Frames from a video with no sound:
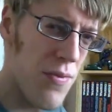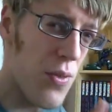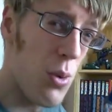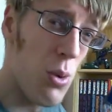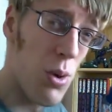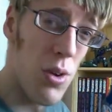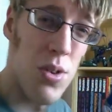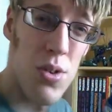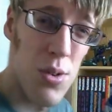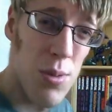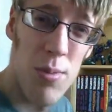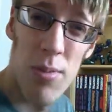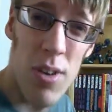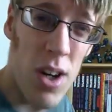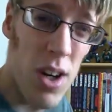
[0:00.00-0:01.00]
flawless.
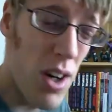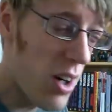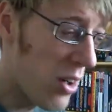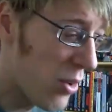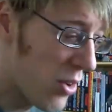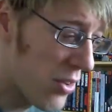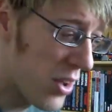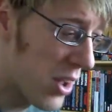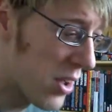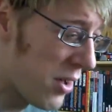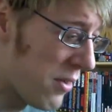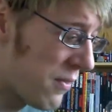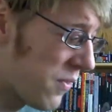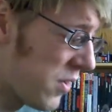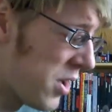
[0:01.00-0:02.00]
I honestly
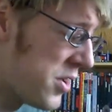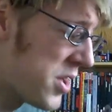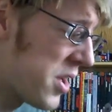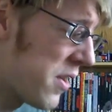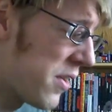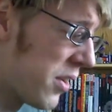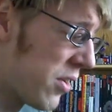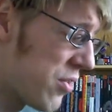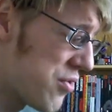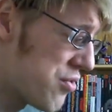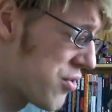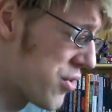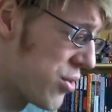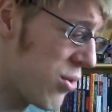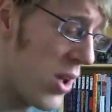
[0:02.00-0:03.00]
can't find anything that's
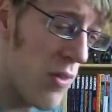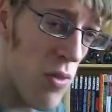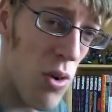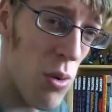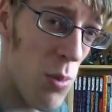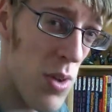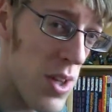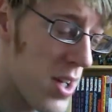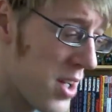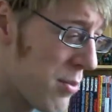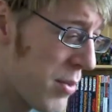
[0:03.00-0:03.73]
truly wrong with it.